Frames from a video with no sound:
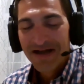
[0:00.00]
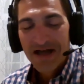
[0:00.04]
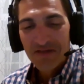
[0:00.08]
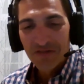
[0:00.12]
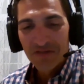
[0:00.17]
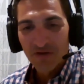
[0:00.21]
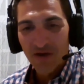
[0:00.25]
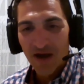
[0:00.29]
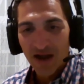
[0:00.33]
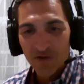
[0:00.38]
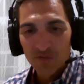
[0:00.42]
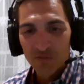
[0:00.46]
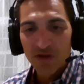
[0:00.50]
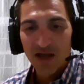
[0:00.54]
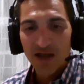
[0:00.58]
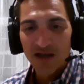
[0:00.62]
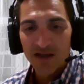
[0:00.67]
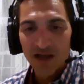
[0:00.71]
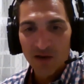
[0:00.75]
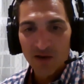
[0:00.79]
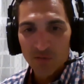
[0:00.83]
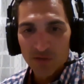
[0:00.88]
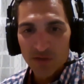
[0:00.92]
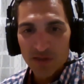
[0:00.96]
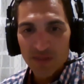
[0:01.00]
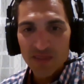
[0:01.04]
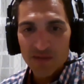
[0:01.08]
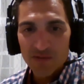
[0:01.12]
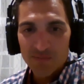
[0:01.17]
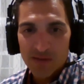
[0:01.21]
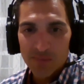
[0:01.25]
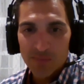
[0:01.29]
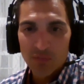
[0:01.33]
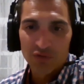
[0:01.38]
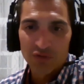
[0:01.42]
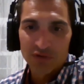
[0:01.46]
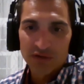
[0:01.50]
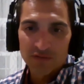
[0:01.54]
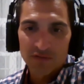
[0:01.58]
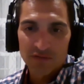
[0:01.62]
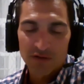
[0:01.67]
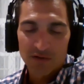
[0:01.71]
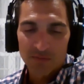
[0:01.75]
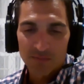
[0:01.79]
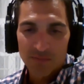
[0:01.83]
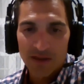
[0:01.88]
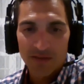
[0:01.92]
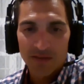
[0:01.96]
So I really think people need
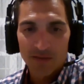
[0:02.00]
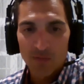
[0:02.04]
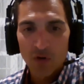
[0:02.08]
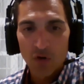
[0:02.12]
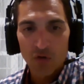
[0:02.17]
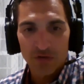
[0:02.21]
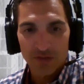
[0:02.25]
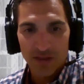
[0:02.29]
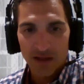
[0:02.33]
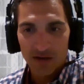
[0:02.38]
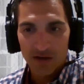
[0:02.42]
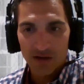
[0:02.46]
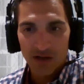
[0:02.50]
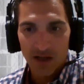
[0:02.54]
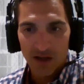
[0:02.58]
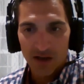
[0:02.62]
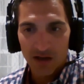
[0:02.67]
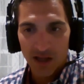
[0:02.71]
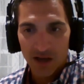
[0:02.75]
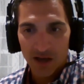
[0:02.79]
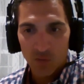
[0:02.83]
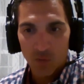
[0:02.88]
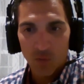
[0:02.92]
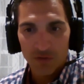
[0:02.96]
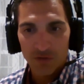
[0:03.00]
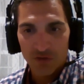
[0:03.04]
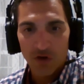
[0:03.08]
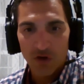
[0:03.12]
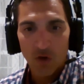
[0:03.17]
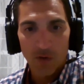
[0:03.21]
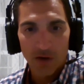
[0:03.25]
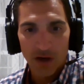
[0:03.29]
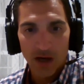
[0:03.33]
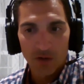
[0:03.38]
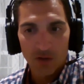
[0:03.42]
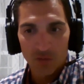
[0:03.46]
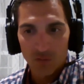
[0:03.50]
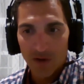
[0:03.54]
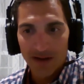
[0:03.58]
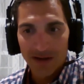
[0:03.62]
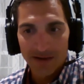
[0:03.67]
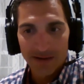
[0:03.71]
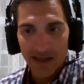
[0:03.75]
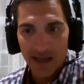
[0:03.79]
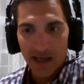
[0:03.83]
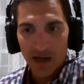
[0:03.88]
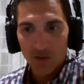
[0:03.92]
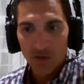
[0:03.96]
to make the most out of what's going on right
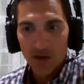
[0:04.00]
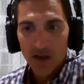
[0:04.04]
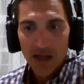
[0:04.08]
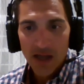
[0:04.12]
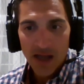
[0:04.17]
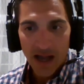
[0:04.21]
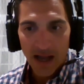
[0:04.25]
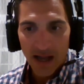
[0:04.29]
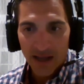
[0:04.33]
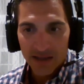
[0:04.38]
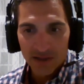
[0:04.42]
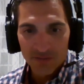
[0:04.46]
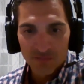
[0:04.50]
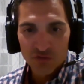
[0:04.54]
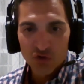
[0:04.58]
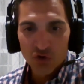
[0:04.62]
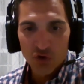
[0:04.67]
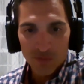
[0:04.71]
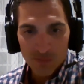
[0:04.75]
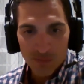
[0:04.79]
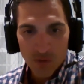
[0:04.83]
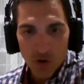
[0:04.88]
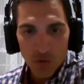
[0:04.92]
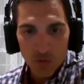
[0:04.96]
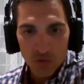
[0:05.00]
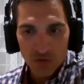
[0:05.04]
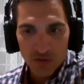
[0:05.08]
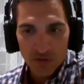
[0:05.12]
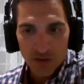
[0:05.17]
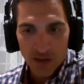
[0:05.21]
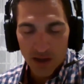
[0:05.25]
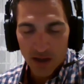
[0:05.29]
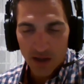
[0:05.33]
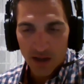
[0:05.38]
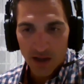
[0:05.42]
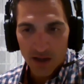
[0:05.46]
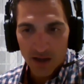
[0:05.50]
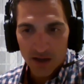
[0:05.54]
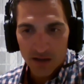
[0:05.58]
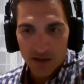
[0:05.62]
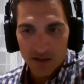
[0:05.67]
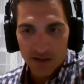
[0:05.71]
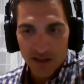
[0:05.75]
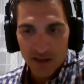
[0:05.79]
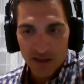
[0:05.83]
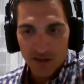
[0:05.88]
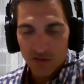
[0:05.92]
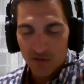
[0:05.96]
now. And if your most
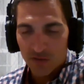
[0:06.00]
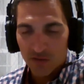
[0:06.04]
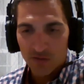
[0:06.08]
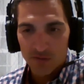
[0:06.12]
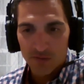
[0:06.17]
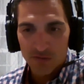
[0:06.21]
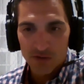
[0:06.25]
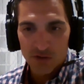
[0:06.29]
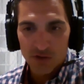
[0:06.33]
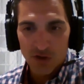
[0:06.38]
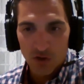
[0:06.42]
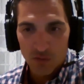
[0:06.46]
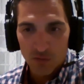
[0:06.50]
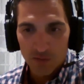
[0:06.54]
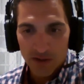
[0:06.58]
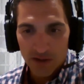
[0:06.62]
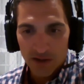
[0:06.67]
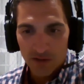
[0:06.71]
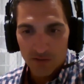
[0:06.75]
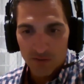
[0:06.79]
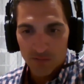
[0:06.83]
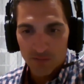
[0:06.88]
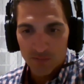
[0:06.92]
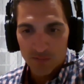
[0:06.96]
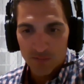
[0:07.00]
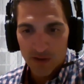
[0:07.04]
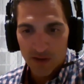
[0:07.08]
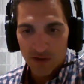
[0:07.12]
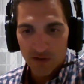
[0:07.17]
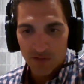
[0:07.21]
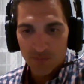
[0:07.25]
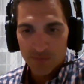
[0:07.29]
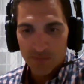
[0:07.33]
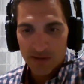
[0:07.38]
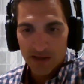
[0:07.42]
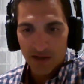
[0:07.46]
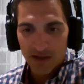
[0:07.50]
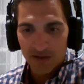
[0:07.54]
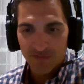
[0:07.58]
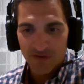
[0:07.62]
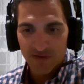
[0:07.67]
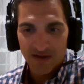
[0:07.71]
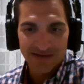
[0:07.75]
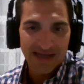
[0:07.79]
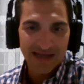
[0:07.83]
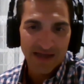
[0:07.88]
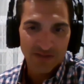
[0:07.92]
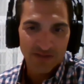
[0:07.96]
is being a
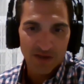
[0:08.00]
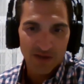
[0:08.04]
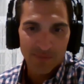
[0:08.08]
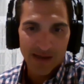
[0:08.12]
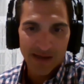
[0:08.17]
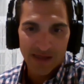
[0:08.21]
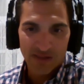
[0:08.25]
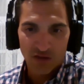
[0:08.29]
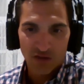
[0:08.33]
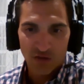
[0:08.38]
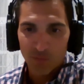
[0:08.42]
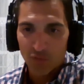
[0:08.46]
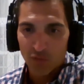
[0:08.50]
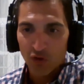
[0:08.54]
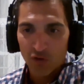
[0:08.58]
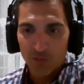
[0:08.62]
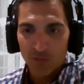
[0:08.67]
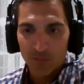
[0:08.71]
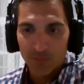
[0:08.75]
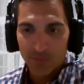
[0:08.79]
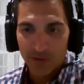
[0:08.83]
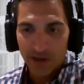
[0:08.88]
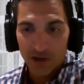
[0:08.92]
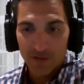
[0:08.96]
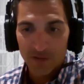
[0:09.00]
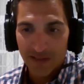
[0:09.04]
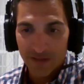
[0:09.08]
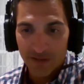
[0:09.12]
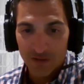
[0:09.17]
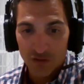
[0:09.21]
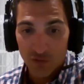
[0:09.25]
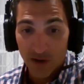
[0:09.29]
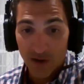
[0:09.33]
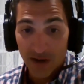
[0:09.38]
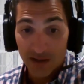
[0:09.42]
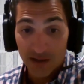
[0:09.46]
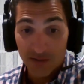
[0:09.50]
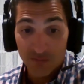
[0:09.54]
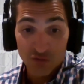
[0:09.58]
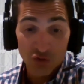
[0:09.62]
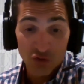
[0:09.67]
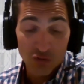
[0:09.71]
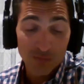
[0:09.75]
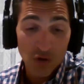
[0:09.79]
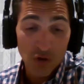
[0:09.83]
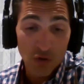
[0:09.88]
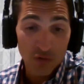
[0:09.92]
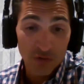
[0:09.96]
fantastic basketball player, that's great. If
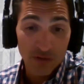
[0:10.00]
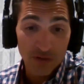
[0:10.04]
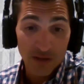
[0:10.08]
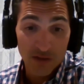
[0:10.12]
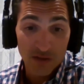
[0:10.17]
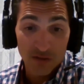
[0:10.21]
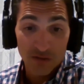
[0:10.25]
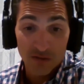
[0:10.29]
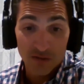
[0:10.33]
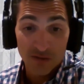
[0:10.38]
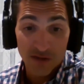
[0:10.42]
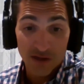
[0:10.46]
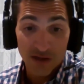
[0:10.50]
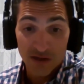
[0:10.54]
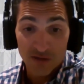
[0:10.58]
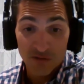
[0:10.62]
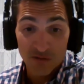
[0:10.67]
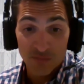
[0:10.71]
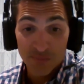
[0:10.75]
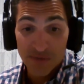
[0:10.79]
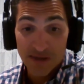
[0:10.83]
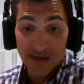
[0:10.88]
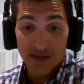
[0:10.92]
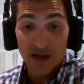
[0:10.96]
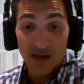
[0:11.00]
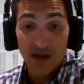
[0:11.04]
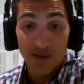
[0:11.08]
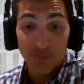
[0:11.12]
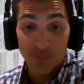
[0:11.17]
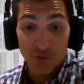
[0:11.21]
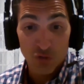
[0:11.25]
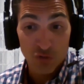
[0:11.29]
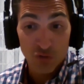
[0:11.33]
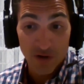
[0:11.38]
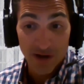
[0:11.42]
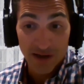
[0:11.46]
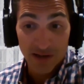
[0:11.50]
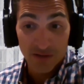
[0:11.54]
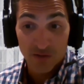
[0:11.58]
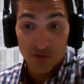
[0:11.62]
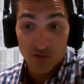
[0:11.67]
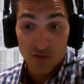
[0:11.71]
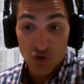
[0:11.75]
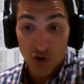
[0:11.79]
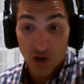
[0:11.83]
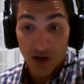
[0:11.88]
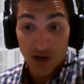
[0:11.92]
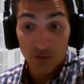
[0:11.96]
your most is picking up your
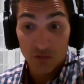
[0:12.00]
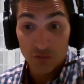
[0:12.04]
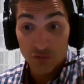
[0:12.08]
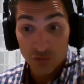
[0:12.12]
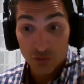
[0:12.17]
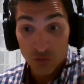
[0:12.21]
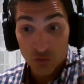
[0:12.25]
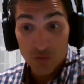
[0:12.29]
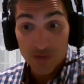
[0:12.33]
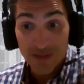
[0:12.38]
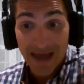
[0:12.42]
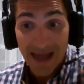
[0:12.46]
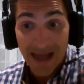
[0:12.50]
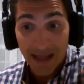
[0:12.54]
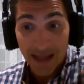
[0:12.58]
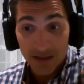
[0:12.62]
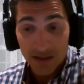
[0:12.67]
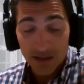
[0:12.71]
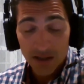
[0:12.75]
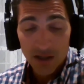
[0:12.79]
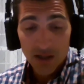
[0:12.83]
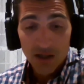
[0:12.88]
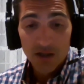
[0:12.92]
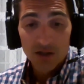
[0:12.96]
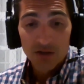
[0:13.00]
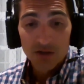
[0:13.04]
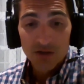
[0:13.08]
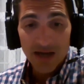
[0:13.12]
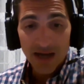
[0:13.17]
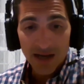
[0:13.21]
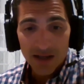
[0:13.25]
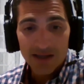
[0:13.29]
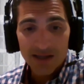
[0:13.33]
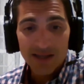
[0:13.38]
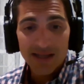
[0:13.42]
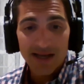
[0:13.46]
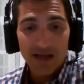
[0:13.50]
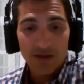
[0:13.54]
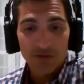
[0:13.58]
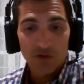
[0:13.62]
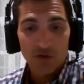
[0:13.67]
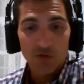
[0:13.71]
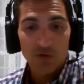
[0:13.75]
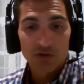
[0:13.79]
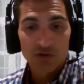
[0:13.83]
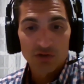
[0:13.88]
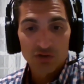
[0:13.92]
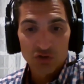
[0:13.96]
grandchild, do that. You got to get out
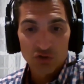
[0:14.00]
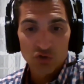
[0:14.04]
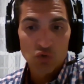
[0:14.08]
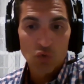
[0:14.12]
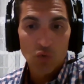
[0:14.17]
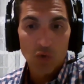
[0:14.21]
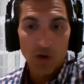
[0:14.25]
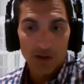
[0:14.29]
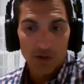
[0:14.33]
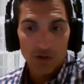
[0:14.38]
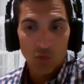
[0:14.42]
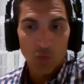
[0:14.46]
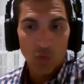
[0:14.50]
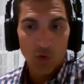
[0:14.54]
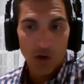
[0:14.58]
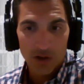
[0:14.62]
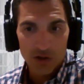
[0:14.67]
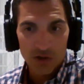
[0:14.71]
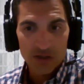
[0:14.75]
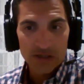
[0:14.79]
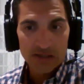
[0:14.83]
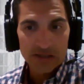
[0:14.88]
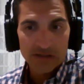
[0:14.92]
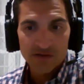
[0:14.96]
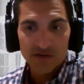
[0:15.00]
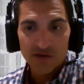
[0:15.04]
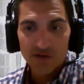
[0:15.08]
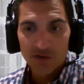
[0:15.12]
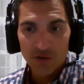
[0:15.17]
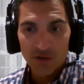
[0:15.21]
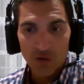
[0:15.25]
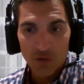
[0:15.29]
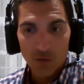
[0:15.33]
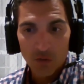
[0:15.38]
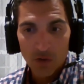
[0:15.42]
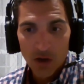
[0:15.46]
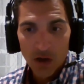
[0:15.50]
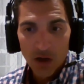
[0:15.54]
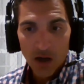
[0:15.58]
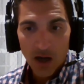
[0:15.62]
there and do what you need to do,